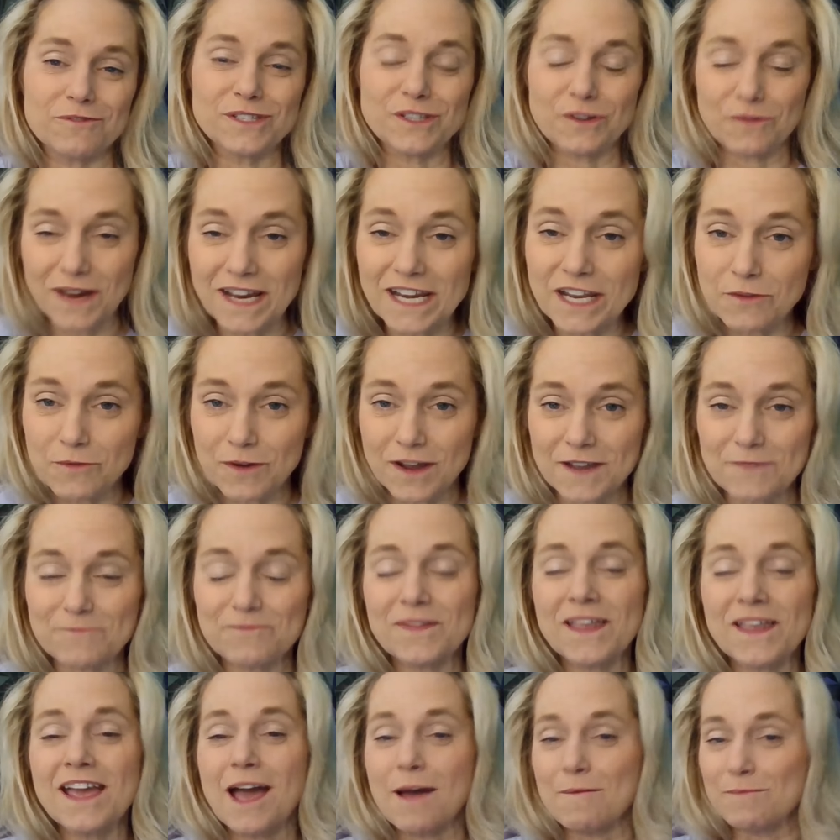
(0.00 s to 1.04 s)
So anyway,
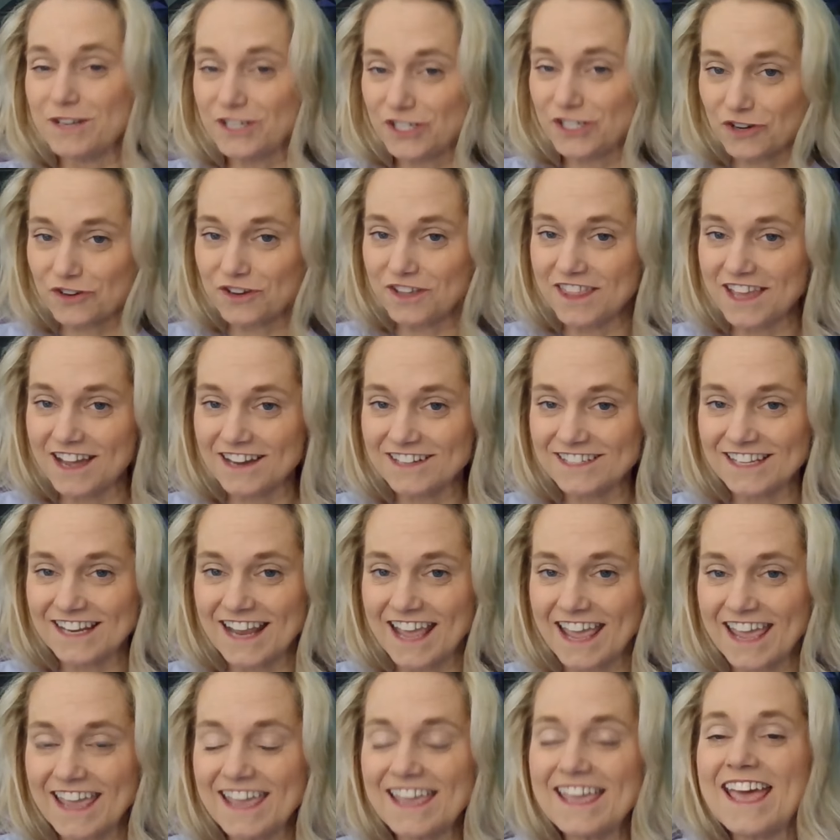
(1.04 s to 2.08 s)
I'm going to show you that
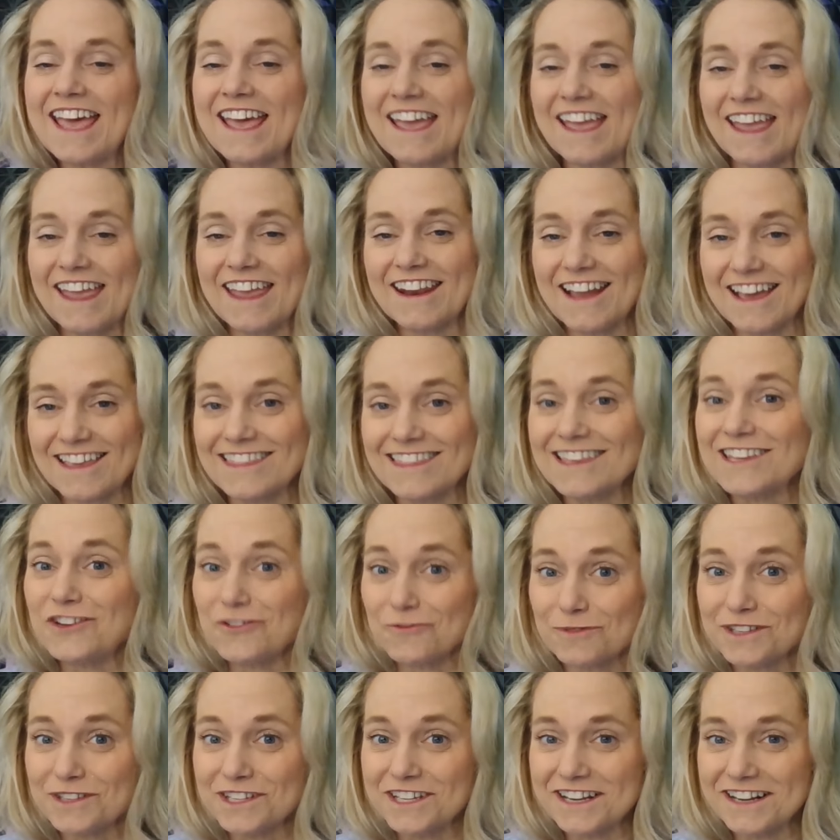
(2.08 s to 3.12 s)
today, and I think you're
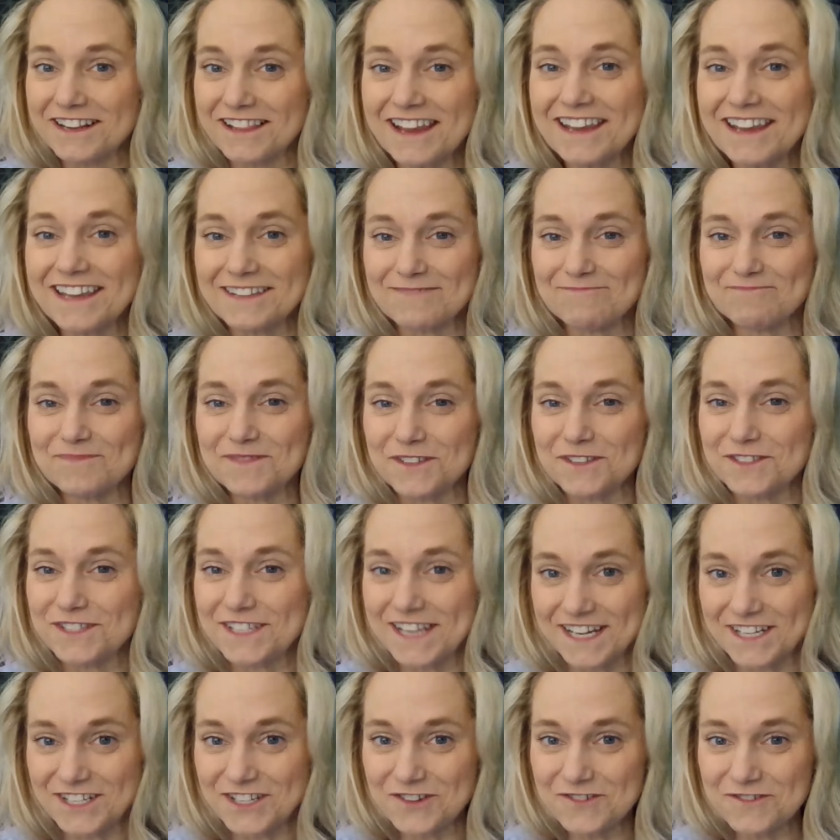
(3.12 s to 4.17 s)
really going to like it. So
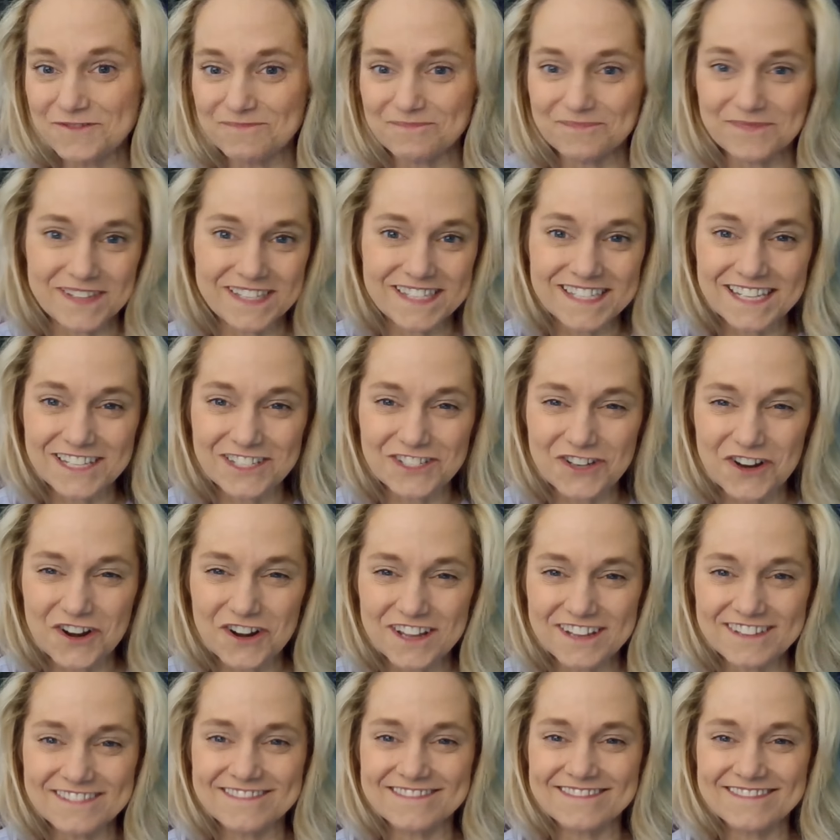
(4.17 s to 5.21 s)
stay tuned. Let's get started.